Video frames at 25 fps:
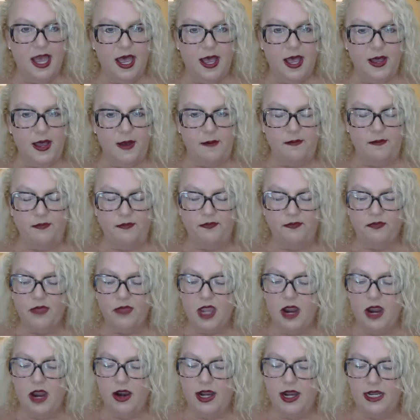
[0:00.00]
Um,
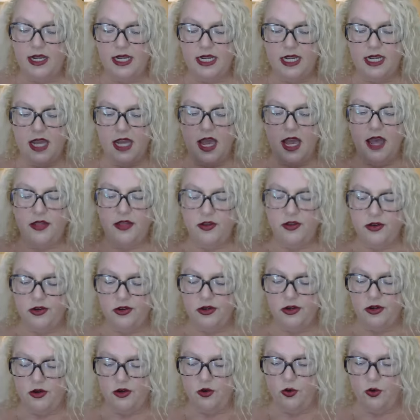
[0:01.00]
all right, in
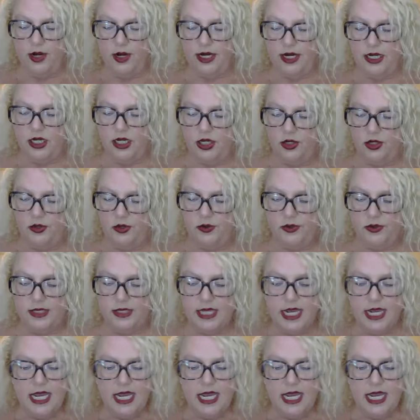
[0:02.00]
other quick news.